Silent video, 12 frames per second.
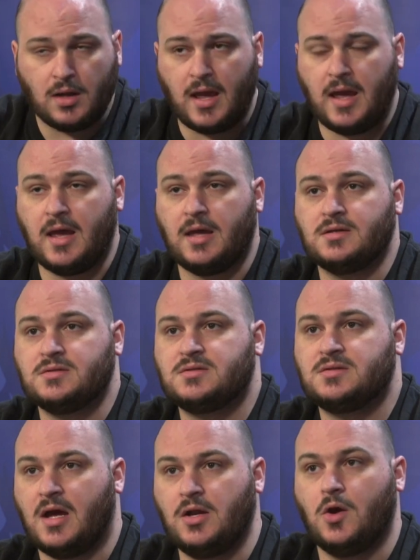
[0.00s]
and
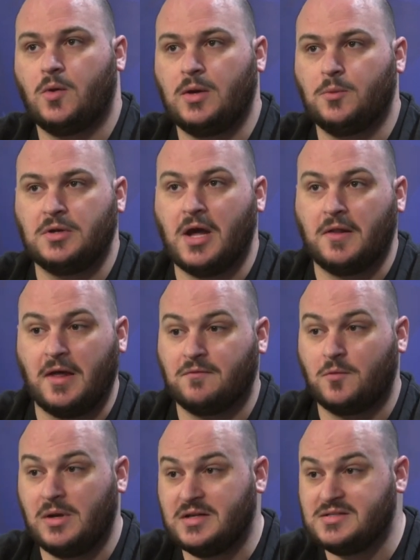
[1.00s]
I know he would not like for
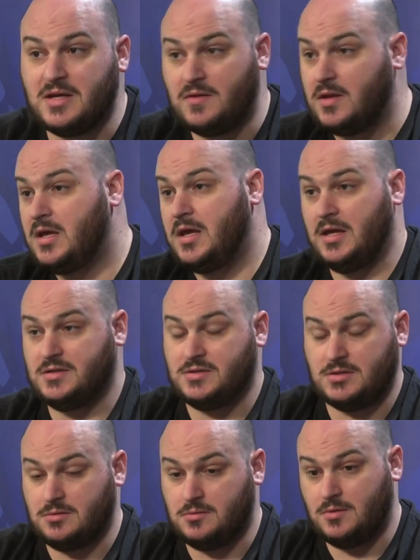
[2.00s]
me to say that
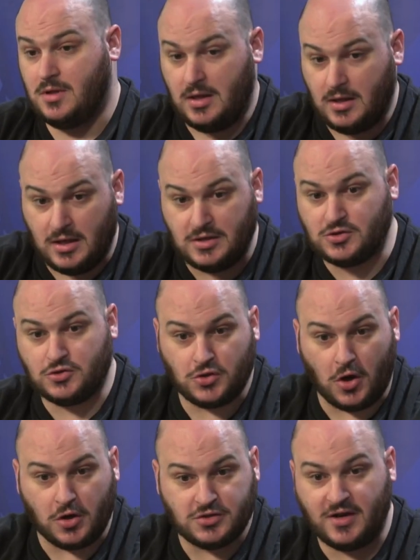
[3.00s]
it's he's in
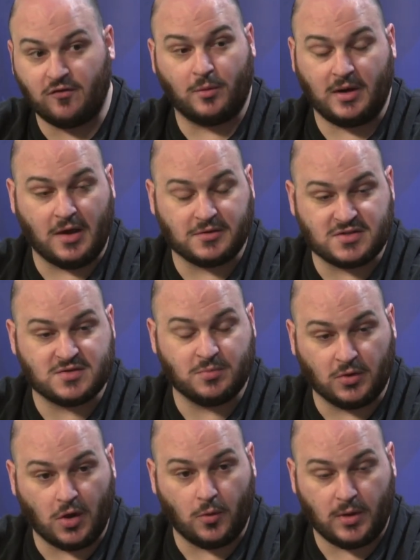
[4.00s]
charge and everybody else is
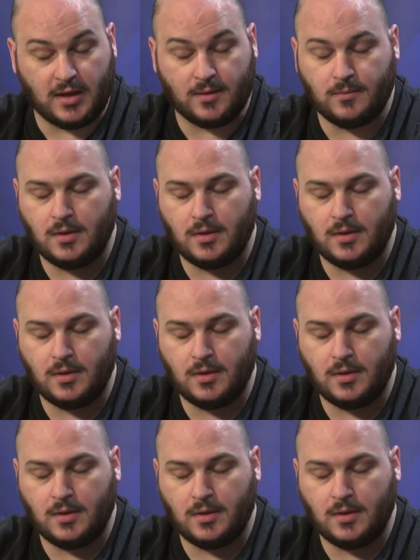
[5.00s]
below him.